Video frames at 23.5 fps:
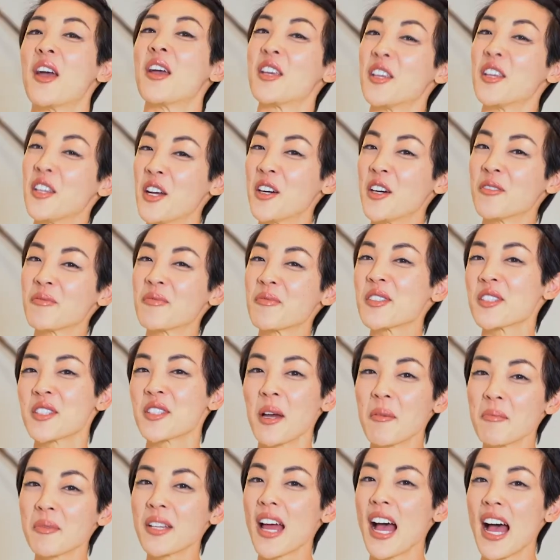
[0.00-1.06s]
You know,
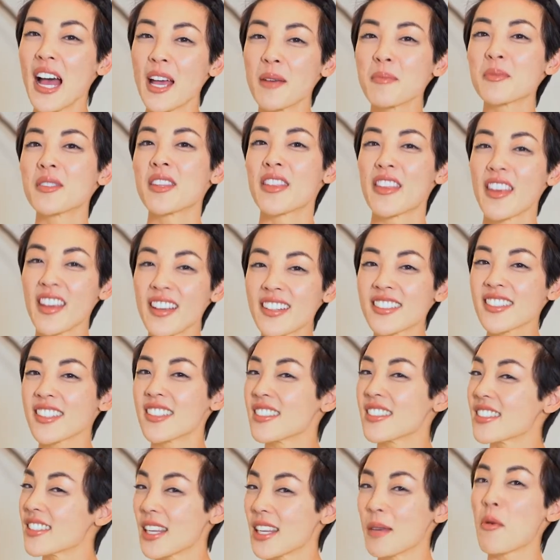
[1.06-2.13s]
sometimes things
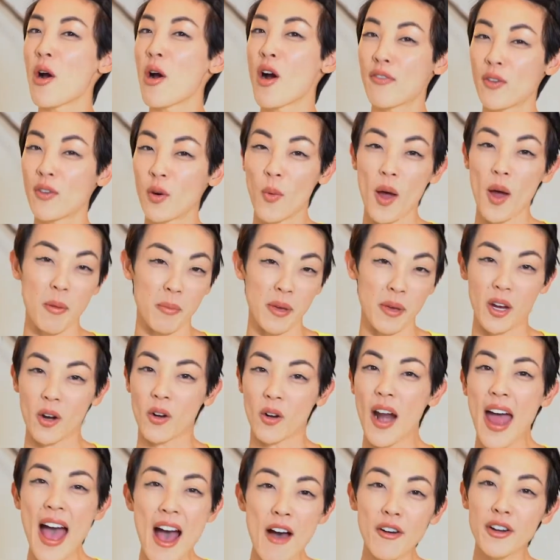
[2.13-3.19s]
can seem overwhelming
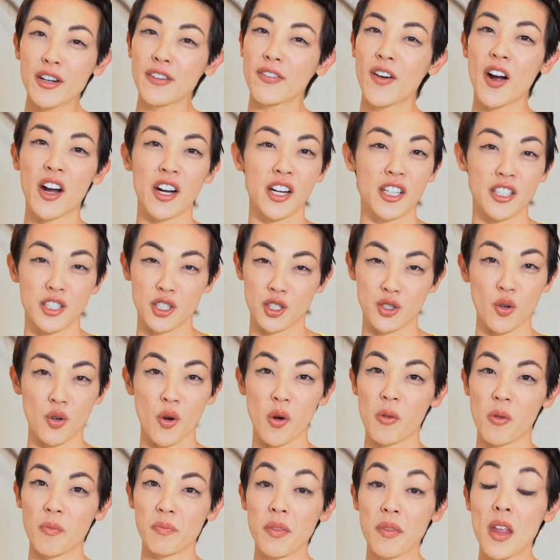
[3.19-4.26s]
or out of our
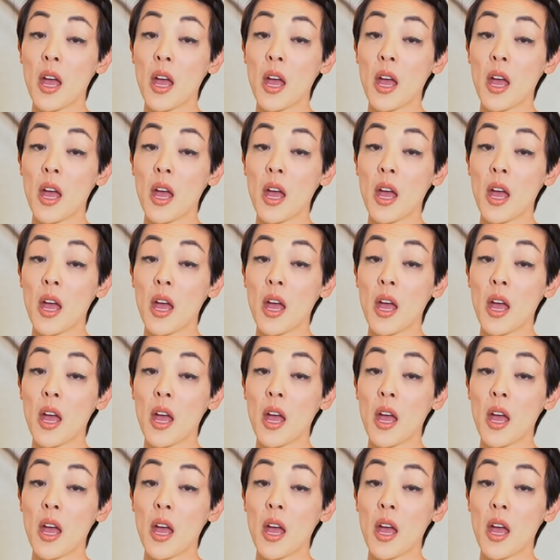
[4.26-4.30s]
control.